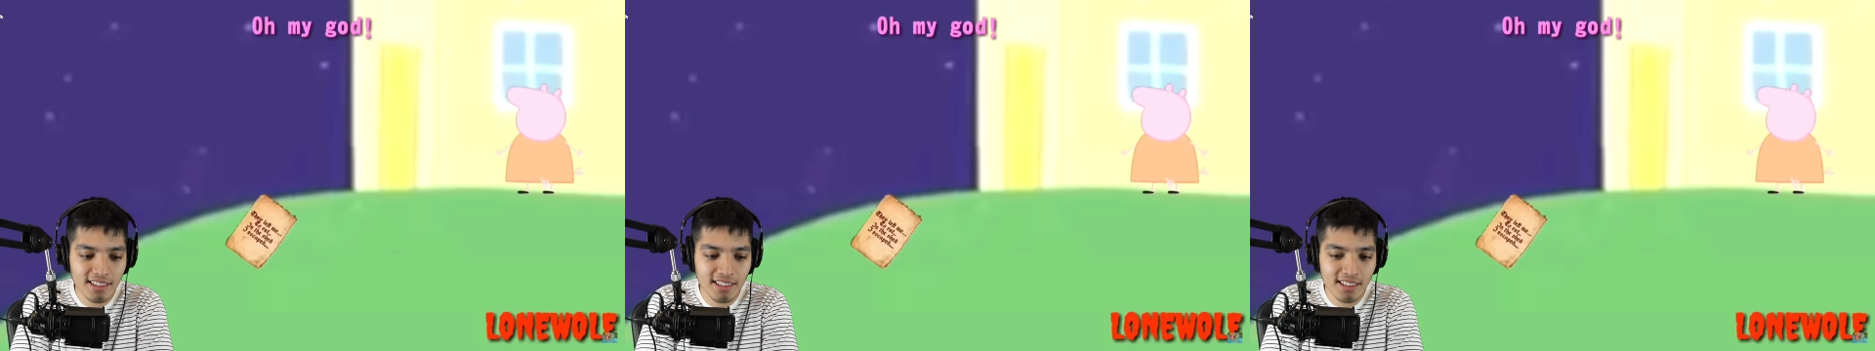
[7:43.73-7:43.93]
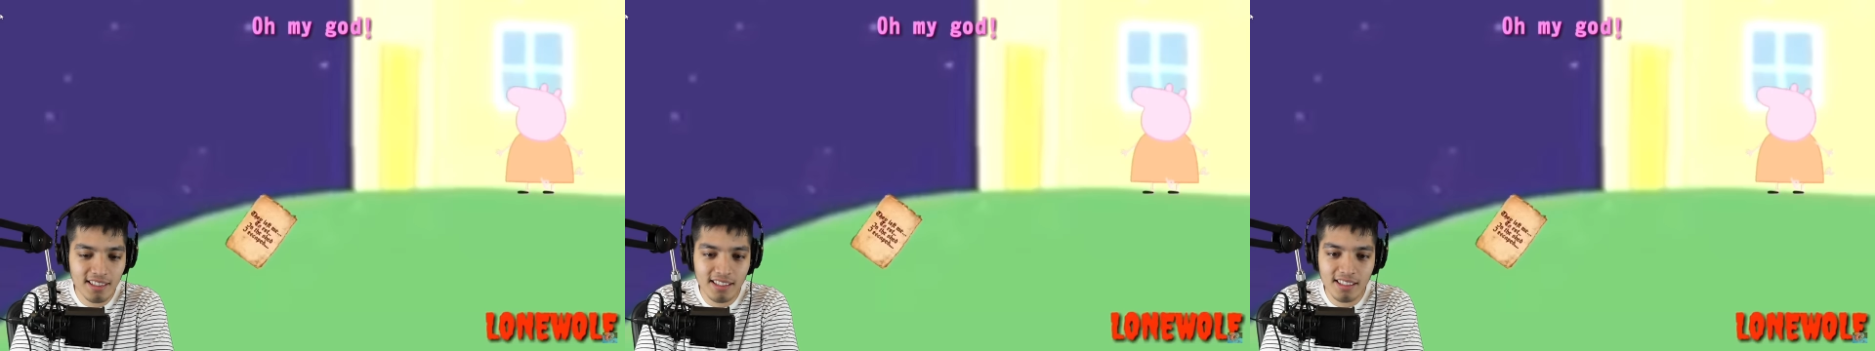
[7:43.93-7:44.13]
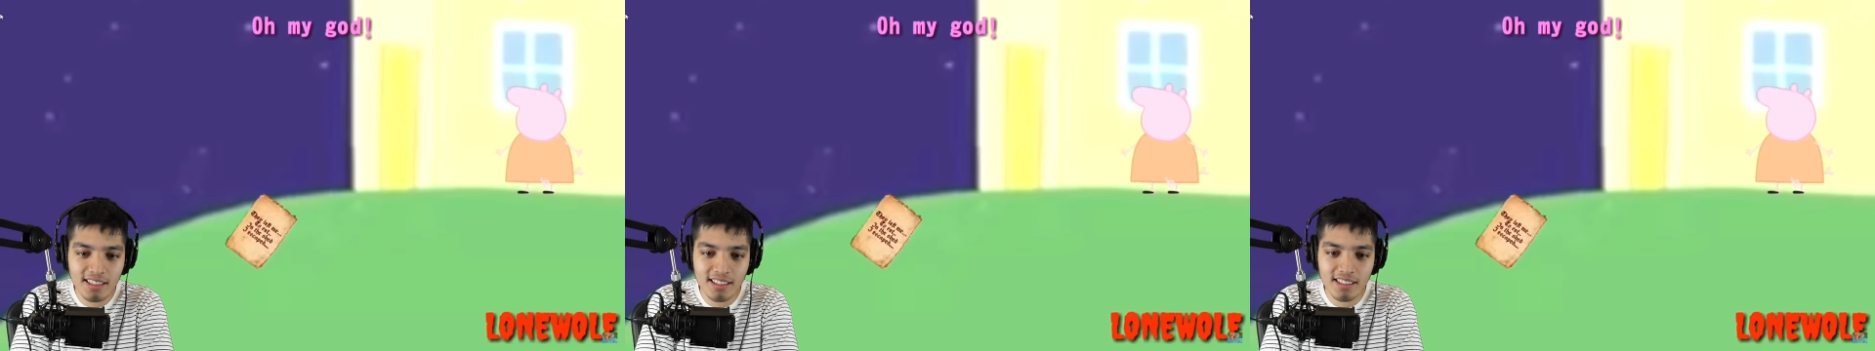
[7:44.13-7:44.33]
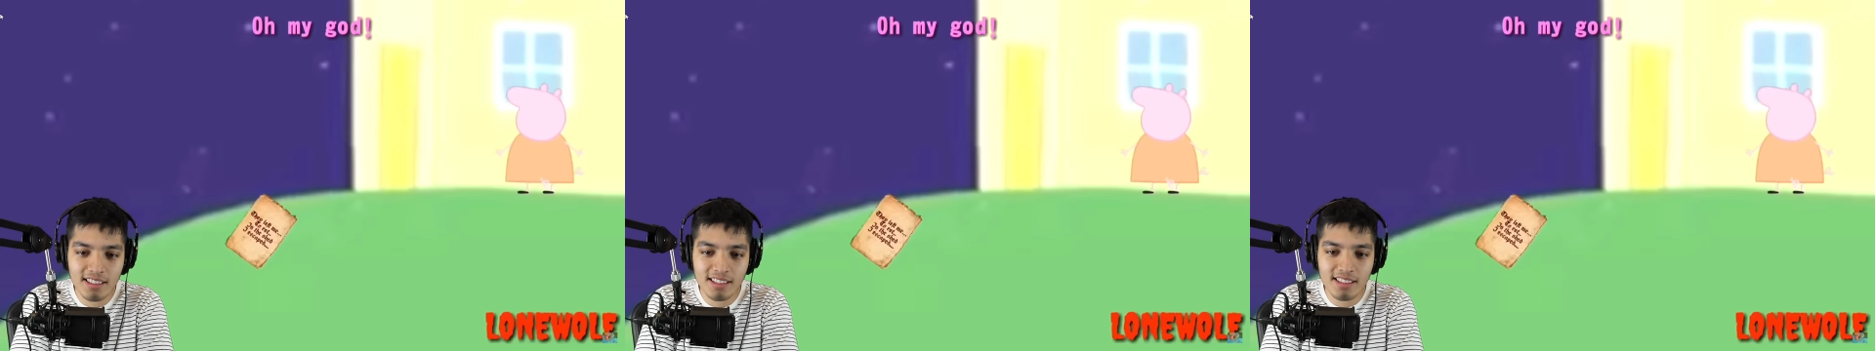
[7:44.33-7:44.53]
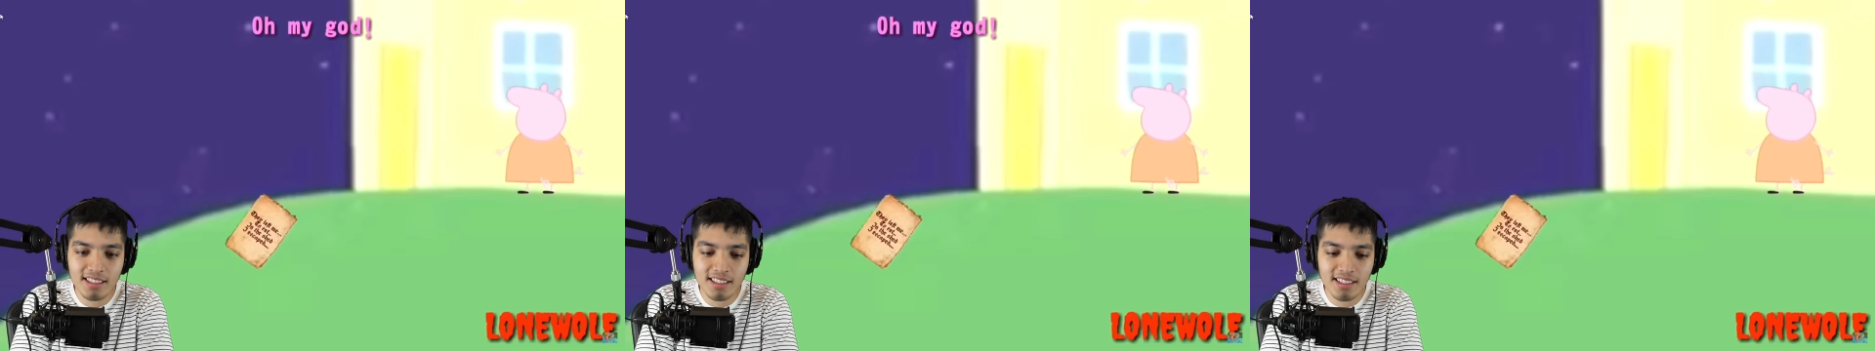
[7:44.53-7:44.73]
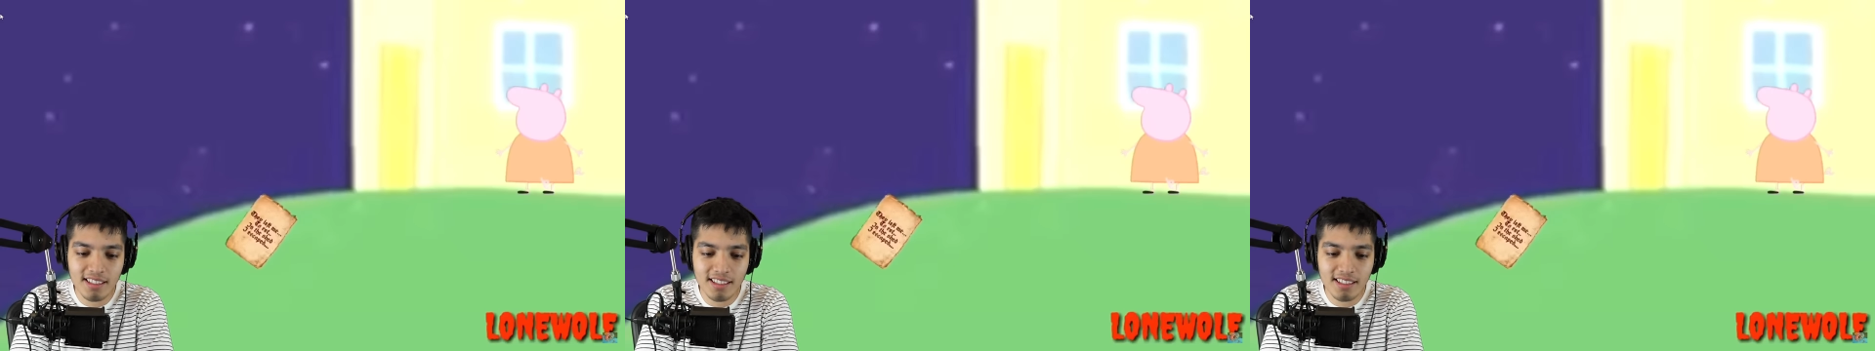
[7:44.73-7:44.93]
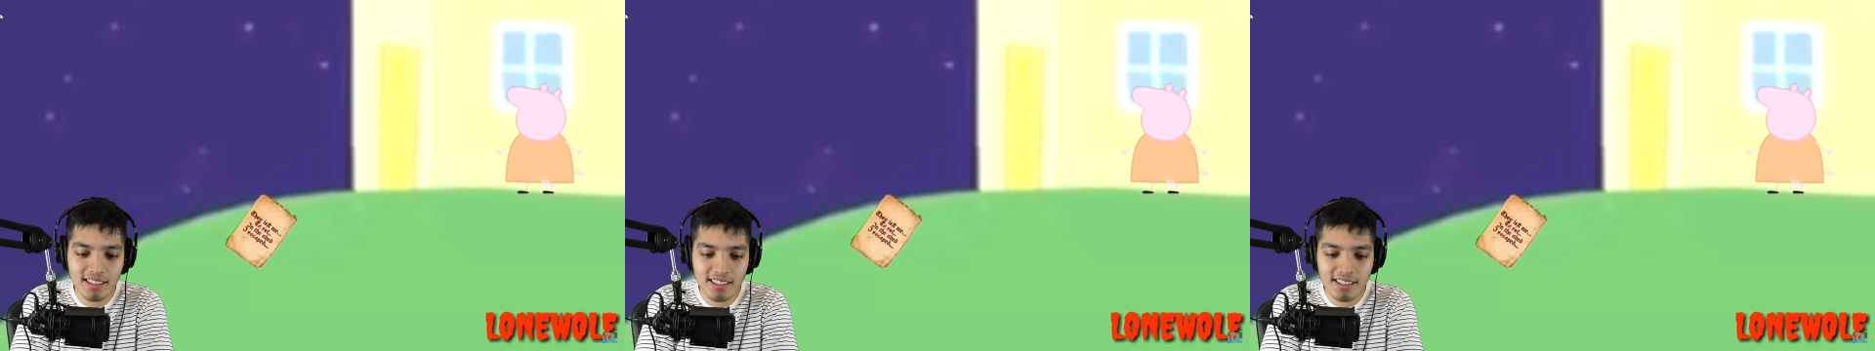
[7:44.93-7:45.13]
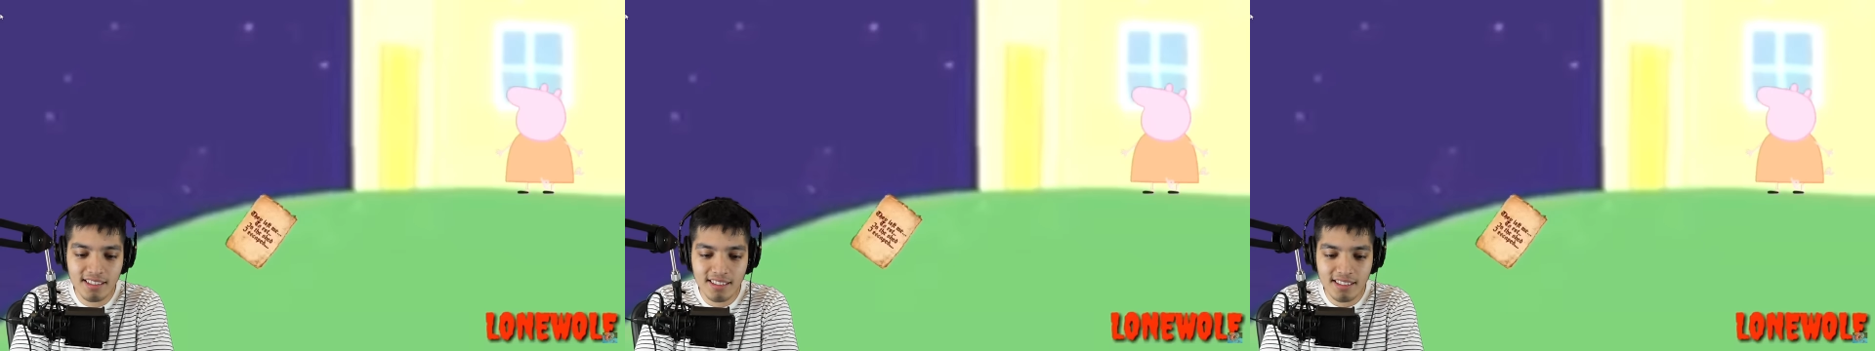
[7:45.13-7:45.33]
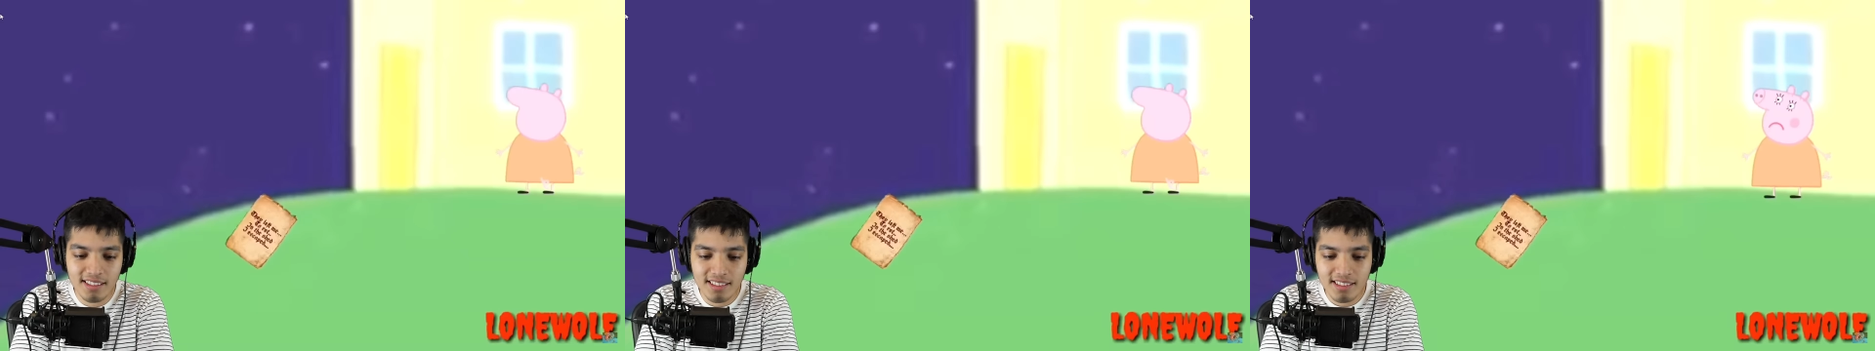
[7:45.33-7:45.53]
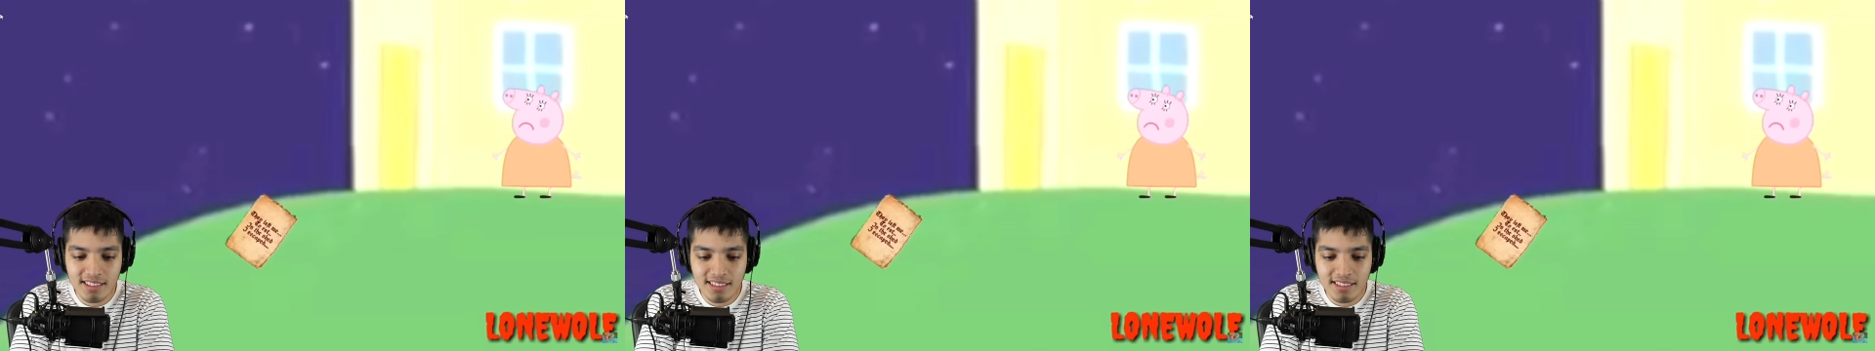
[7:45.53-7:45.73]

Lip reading: No one is speaking in this clip.